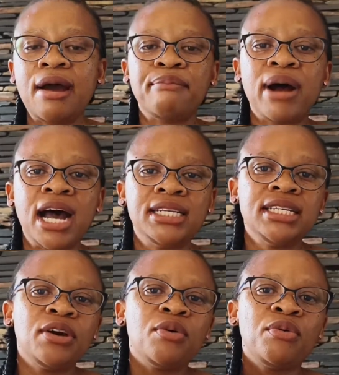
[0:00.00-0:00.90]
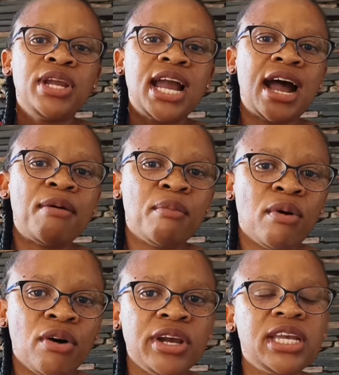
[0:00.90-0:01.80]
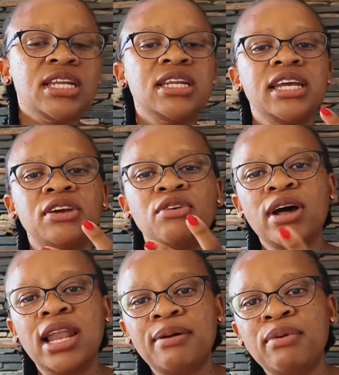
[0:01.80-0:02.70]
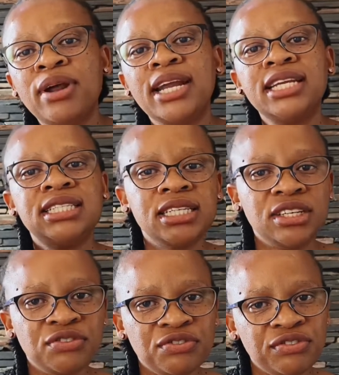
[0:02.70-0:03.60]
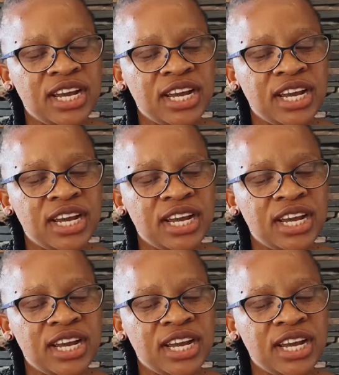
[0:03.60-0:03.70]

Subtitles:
But we are more in a collaborative,